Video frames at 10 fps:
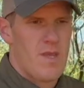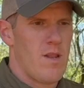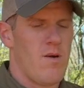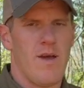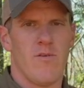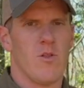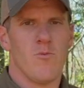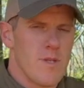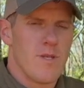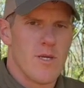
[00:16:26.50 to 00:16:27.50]
I don't have a
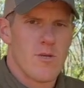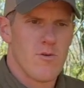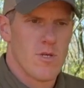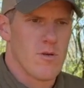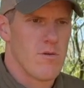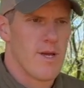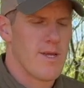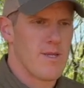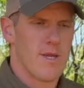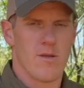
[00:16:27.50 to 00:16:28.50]
lumen tester, so I
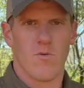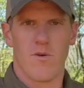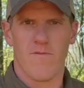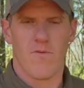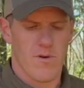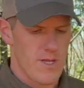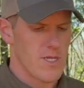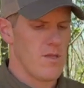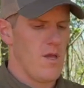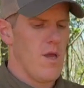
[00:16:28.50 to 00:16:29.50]
can take their word for it.
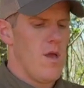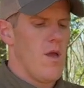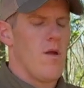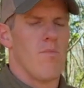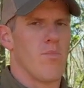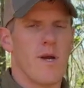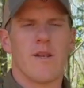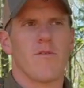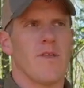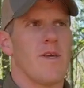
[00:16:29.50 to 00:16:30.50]
It's
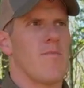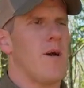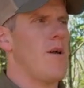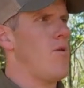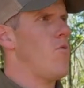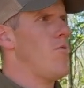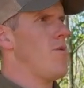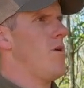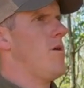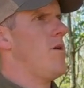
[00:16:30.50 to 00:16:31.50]
brighter than my
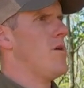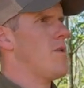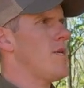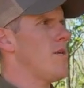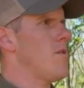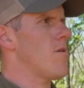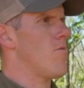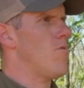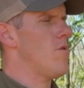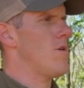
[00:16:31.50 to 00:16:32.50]
old
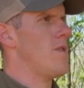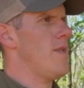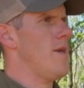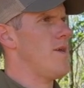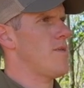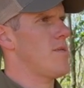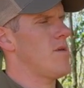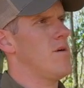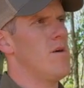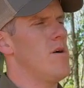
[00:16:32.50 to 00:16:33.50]
TLR1 that has
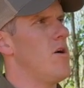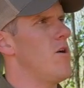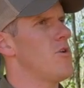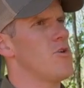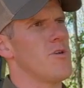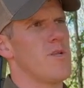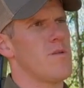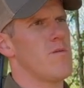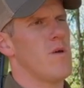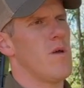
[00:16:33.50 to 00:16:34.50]

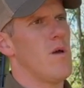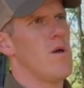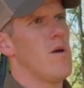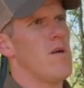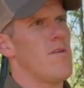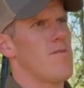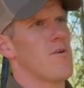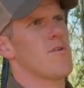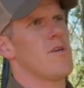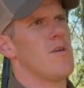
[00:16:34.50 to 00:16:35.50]

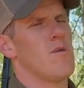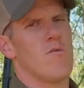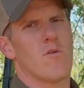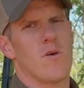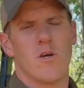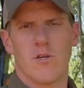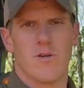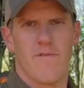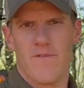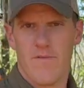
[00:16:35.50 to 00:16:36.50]
130 or
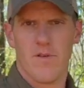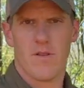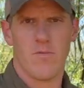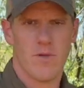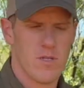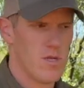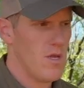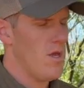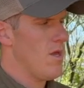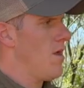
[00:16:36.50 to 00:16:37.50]
150 lumens.
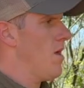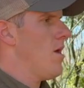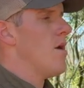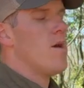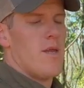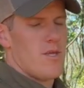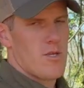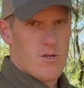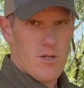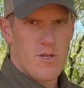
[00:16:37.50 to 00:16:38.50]
It's
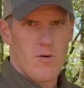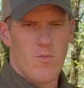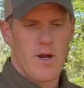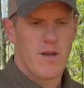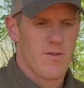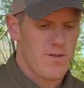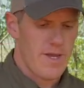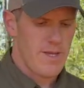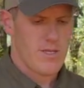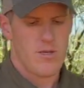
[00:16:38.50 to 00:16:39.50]
a good deal brighter than
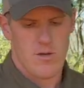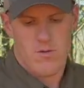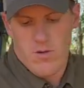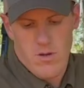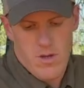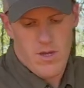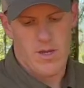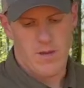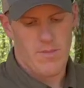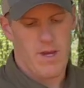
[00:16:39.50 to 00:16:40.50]
that, so
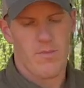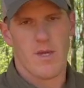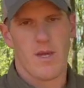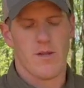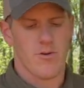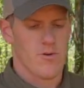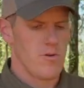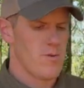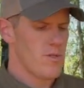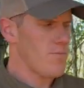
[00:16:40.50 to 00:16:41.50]
hey, it might be 800
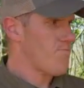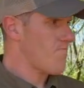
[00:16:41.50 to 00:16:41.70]
lumens.